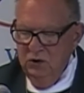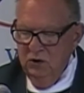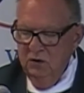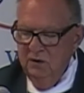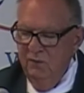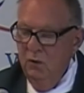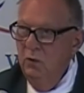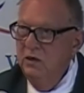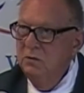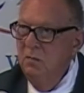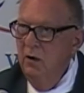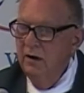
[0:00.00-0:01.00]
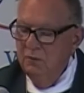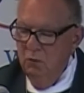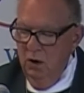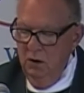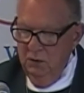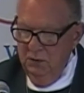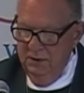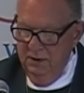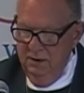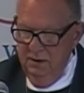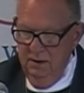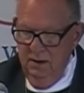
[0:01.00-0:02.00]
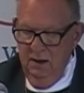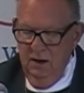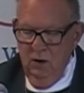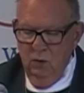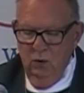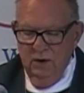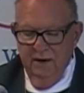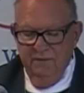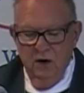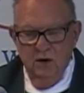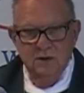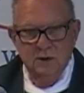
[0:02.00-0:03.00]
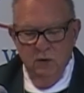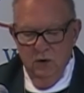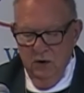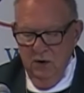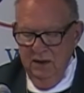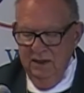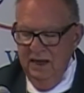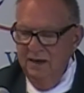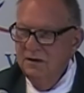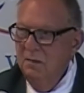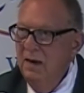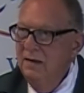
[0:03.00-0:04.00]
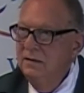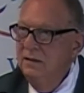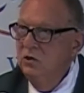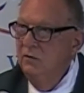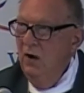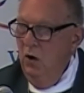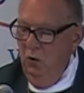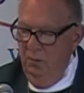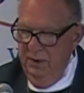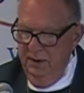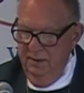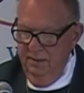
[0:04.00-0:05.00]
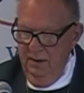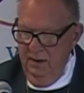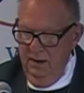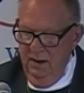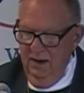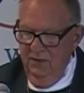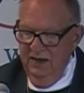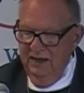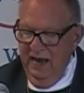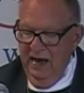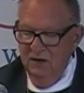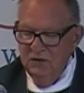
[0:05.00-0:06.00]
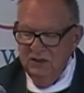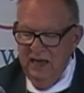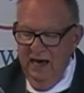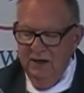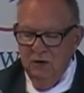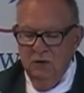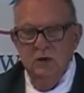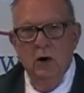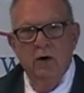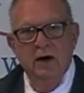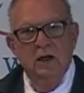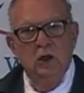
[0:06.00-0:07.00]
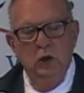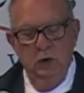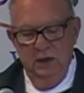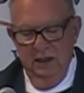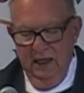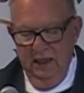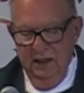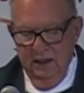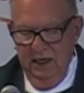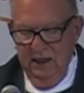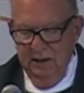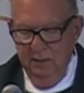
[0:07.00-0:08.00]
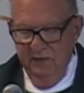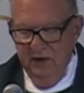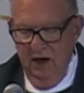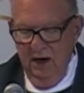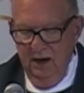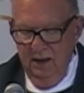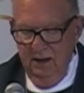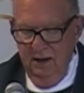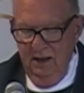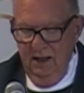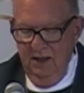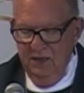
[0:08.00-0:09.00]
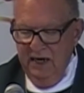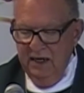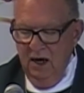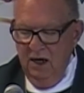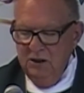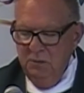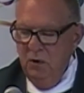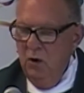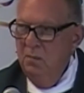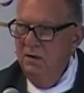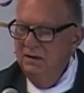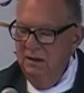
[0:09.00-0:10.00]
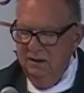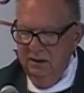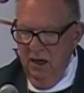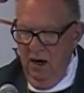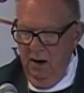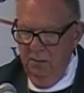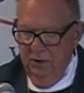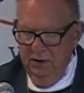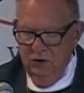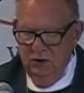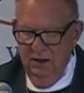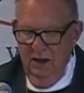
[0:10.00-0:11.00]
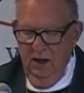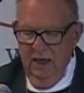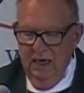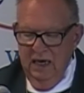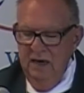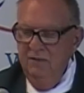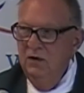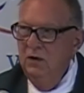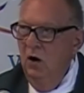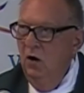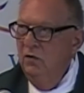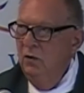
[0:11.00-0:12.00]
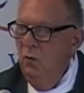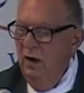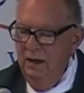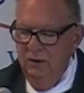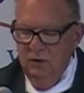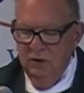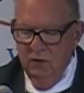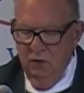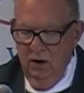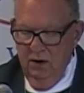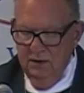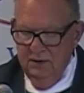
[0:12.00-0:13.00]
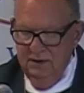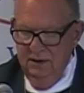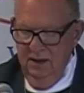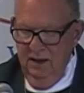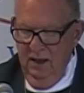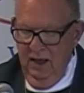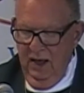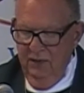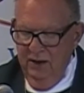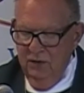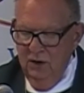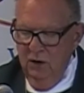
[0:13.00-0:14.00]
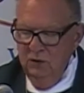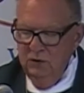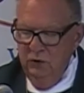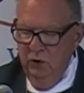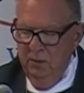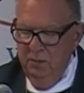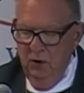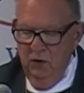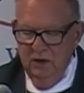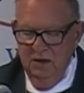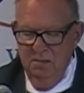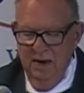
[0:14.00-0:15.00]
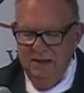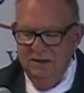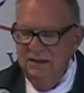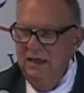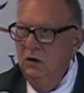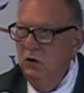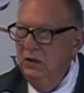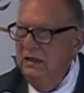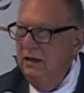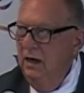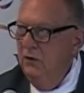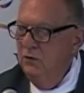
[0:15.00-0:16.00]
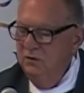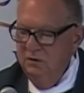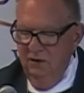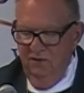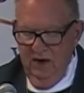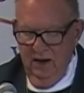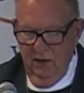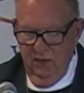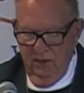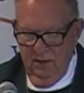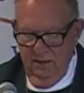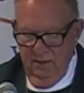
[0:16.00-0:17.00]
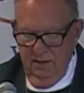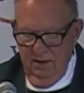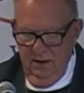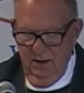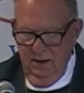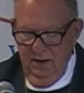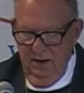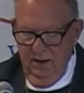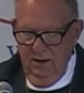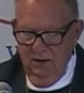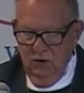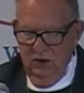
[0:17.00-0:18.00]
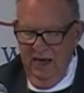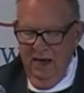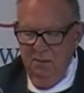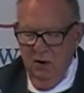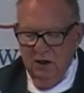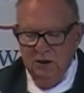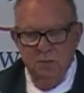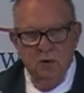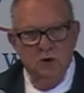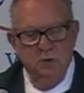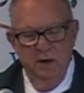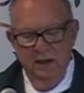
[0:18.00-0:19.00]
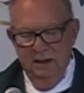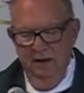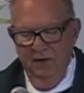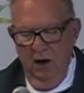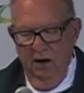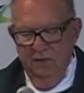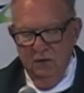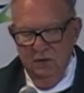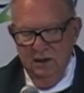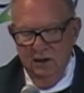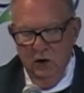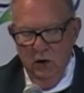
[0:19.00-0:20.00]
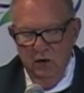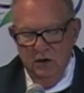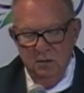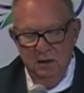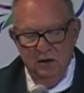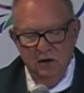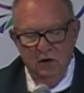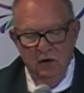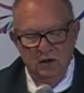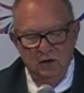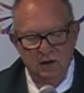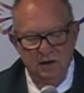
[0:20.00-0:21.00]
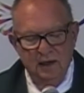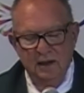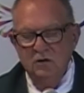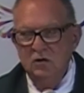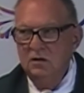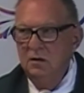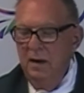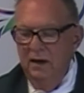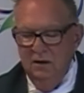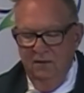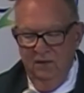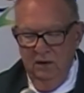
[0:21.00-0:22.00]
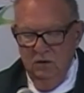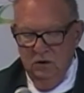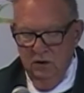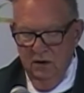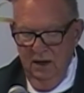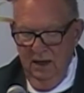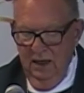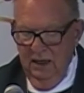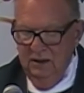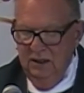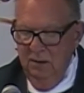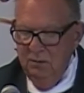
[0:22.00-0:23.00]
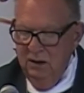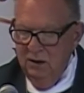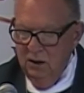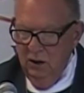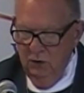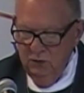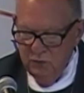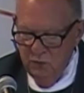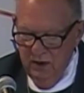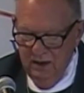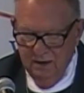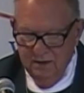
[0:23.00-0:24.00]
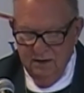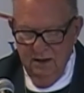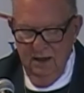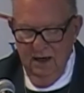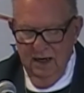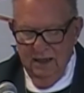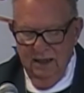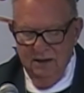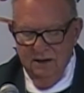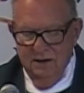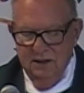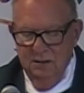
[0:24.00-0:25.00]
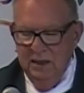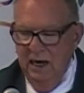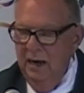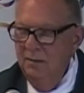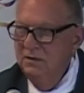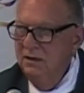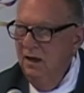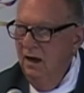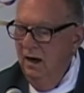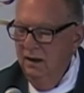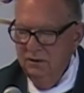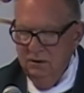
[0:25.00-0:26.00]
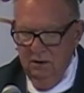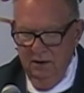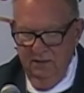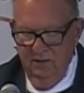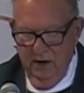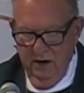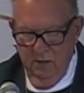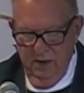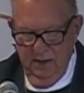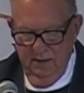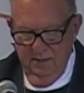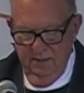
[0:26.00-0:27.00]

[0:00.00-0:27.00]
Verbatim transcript: church for which Mark wrote, would have also heard it as a message of hope that outsiders are included in the kingdom of God, that God's purpose is accomplished even on the way to the cross, and that those who are broken may still lead others to faith. Today, Mark's perspective offers encouragement to Christians anxious about the future and tempted to close ranks against a sometimes hostile environment.